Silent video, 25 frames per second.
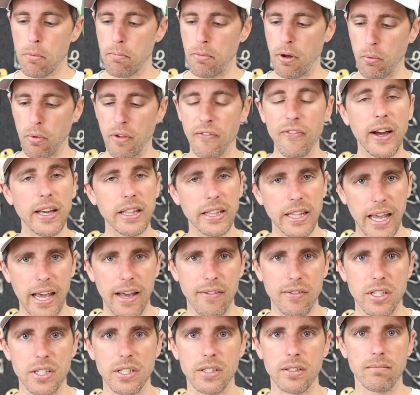But we finally
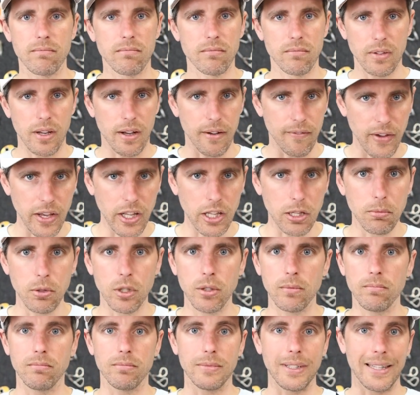have this
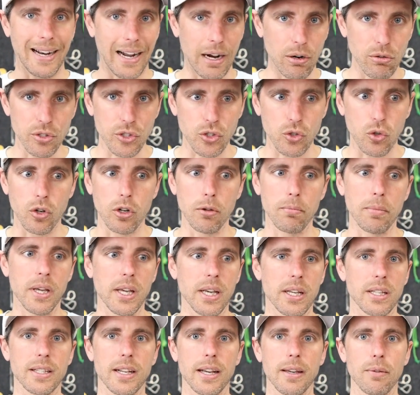available in our store
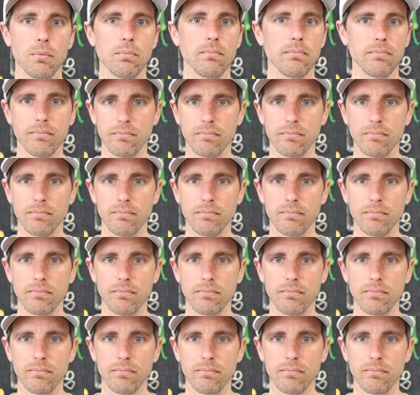because I